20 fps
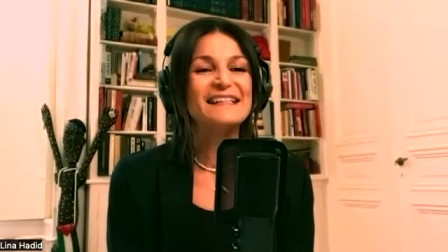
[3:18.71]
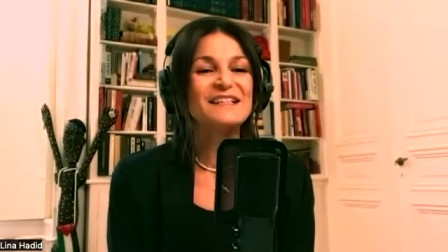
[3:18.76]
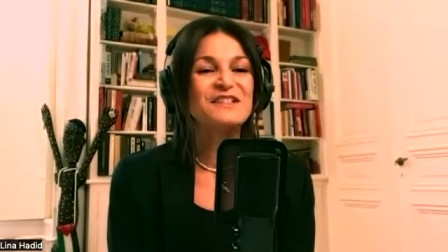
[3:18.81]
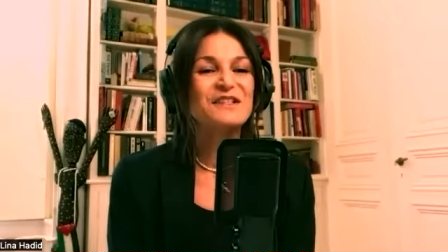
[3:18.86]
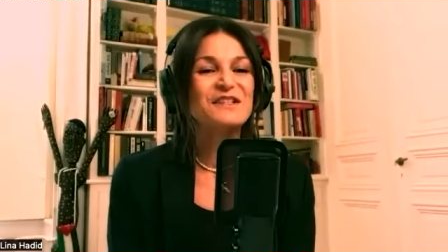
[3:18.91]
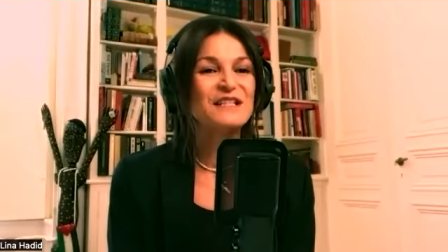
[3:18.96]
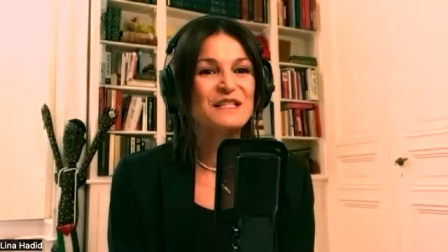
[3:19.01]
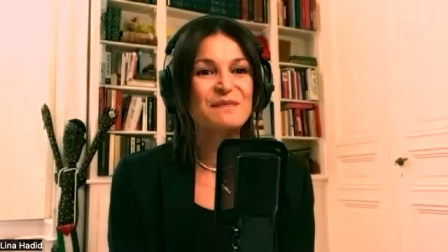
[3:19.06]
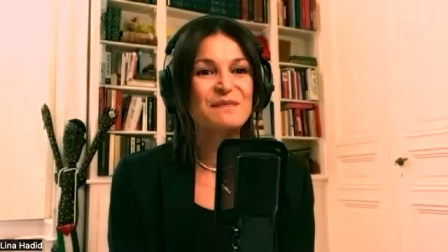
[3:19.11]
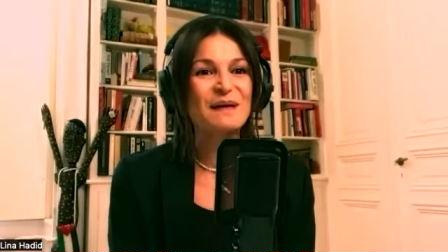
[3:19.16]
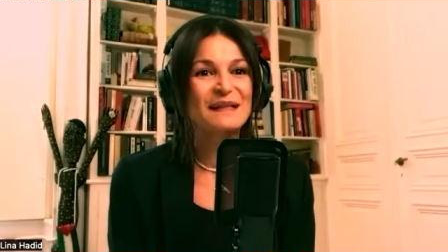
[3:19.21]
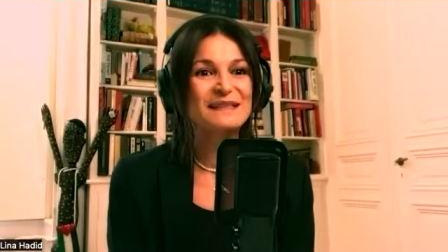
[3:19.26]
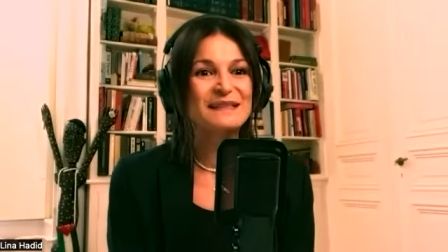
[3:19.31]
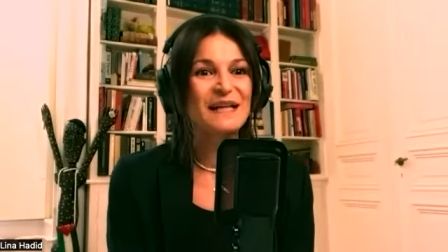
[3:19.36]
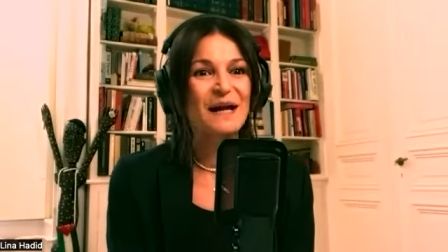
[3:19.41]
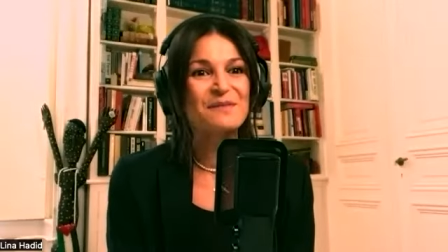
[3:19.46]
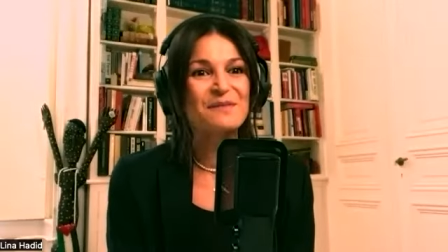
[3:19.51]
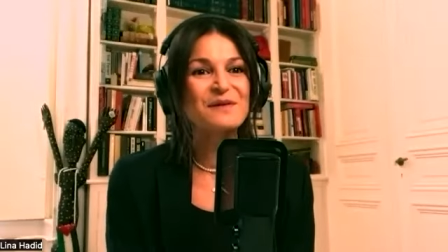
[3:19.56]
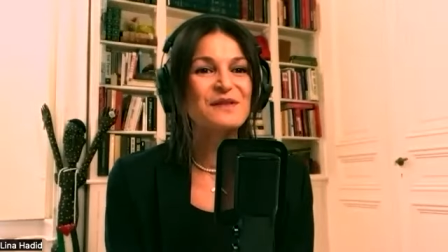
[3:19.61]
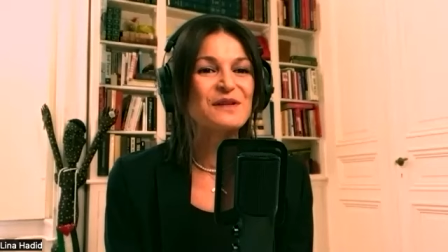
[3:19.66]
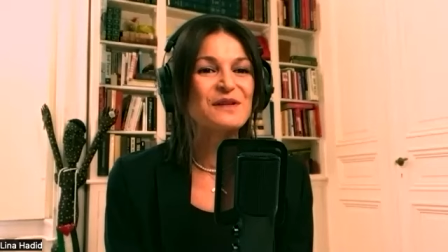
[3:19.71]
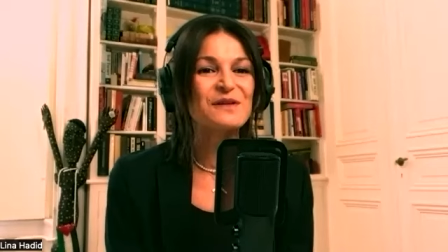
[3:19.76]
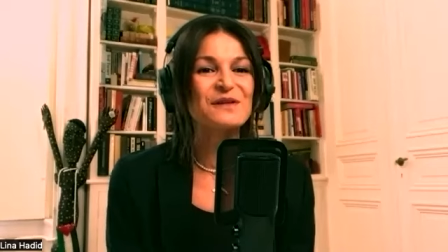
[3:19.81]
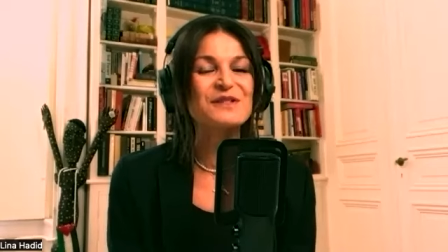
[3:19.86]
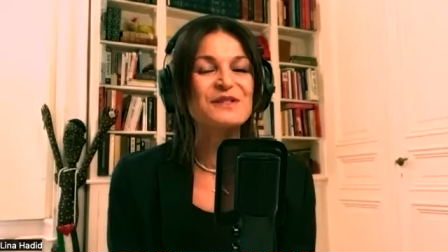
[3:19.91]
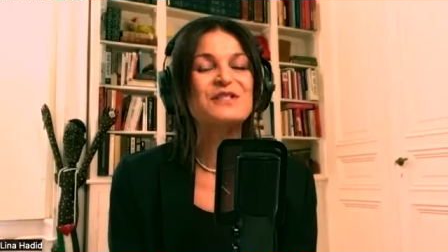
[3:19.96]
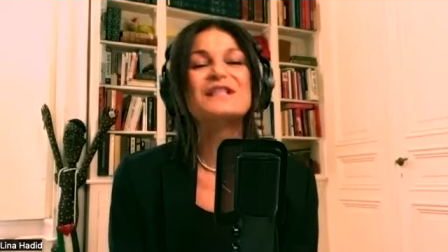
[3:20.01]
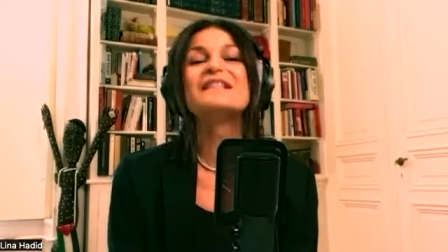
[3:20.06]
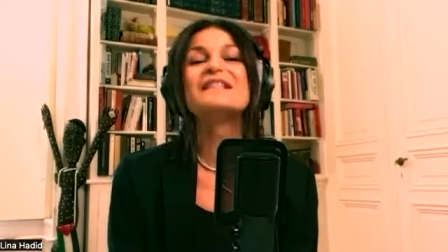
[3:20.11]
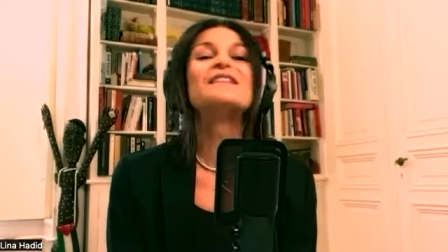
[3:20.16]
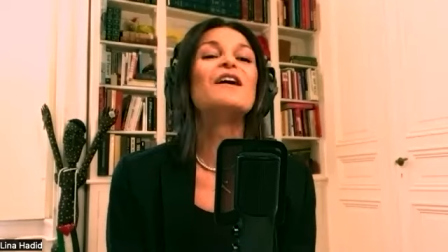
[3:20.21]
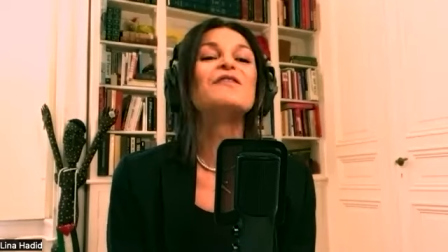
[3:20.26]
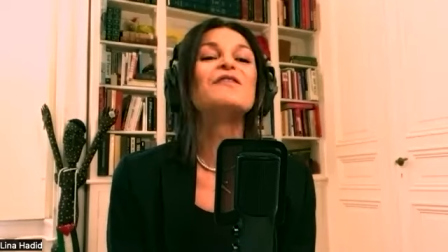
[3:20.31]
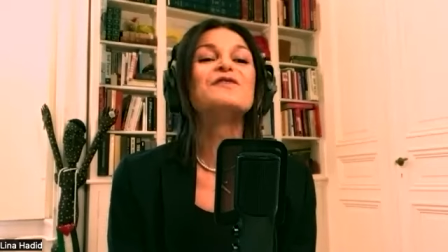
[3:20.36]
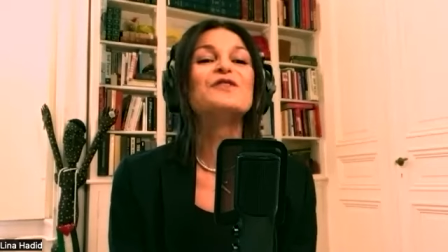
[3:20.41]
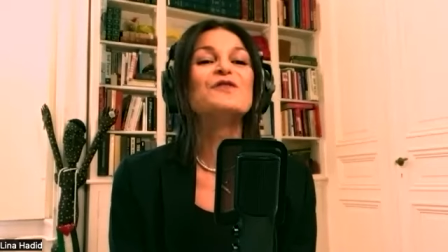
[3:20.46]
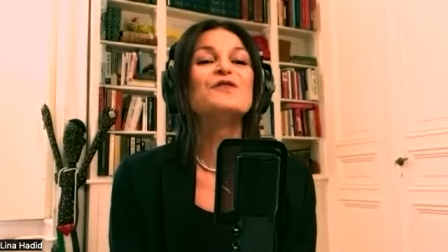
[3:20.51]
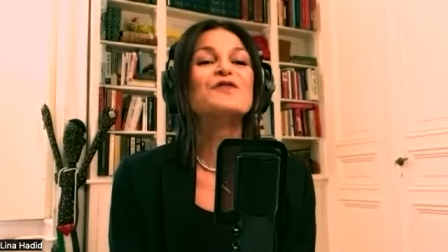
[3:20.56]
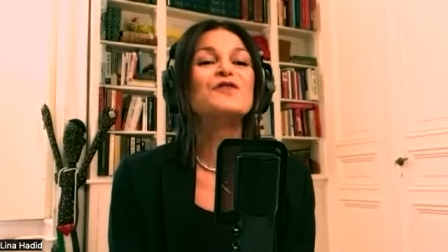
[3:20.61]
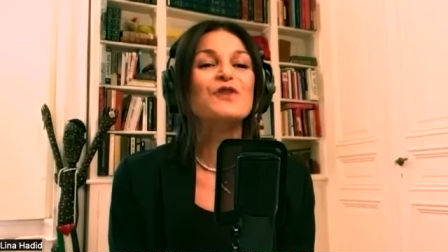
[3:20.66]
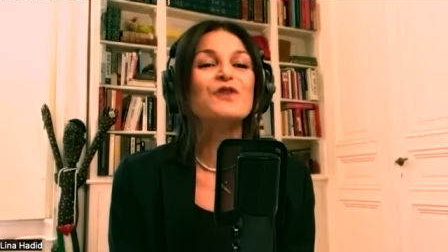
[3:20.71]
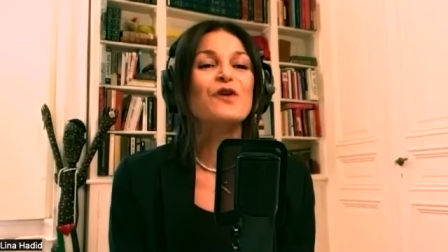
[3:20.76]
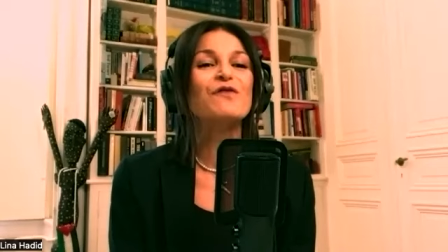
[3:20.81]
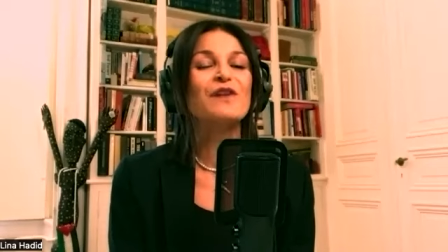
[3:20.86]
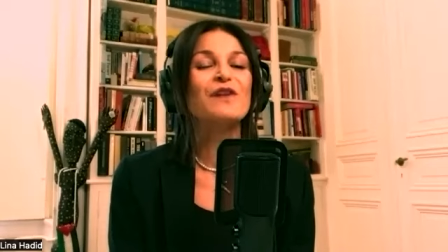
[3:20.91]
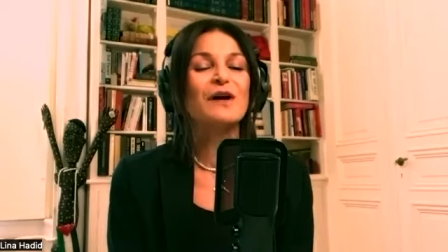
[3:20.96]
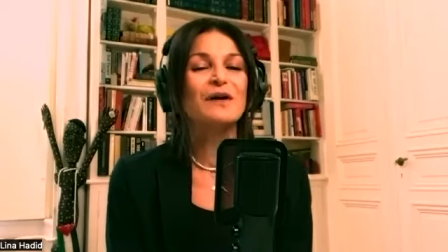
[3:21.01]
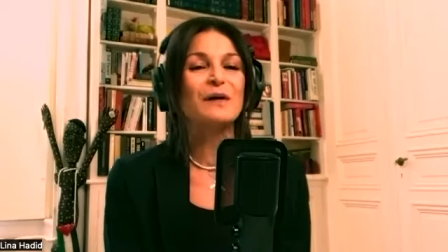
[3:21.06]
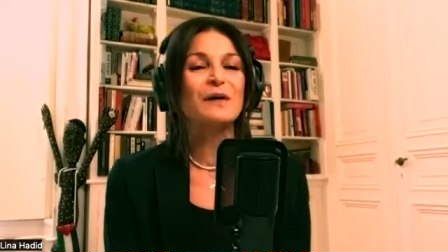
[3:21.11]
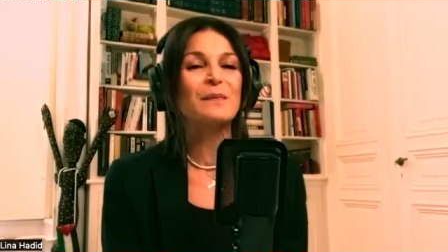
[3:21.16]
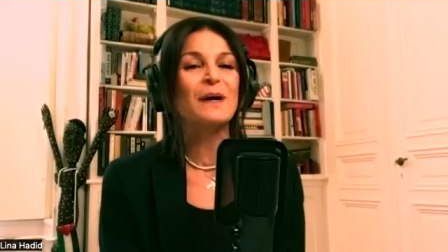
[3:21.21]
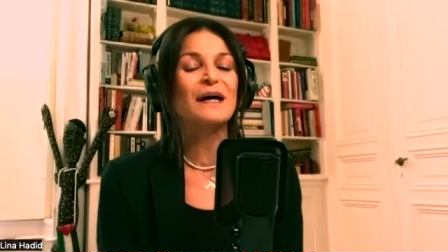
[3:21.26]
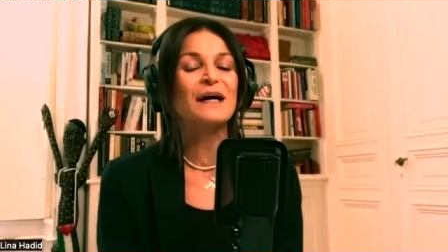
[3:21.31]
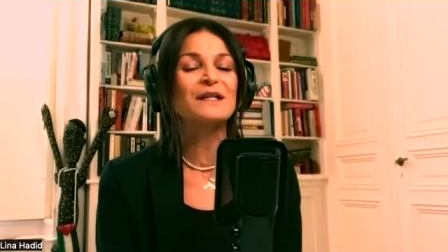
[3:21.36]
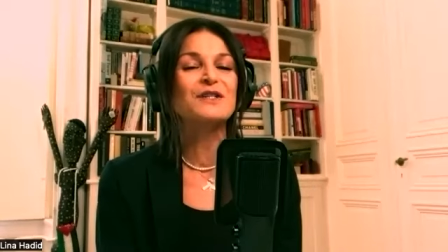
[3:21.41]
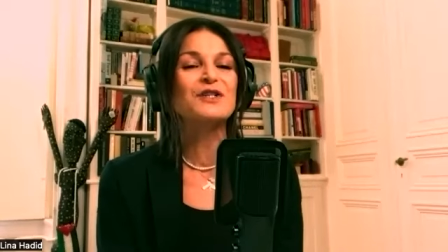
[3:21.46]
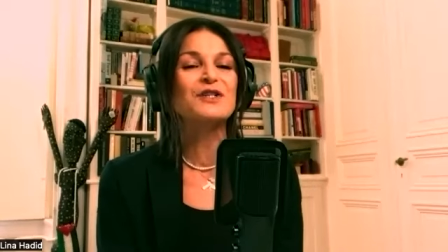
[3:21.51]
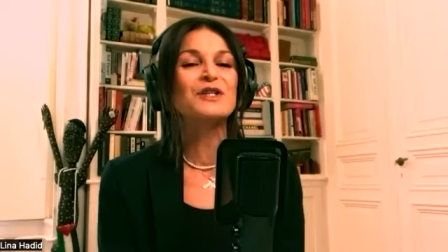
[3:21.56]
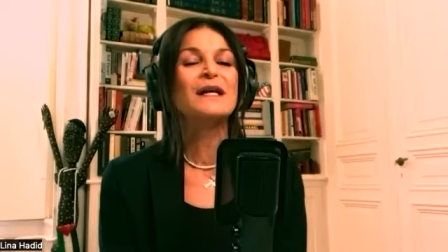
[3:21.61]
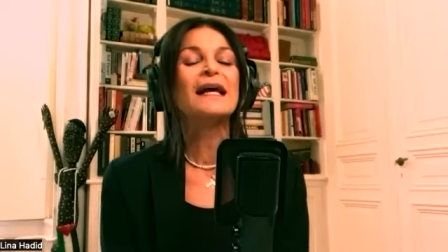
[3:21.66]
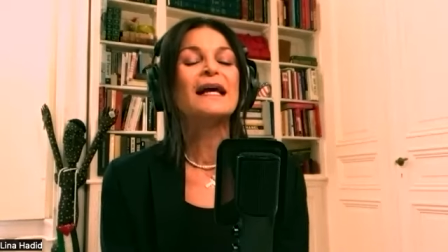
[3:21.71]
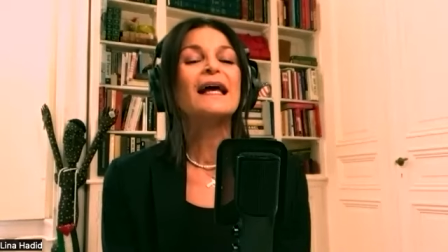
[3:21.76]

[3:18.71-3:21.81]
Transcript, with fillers: she spent time with you and she loved you so very much.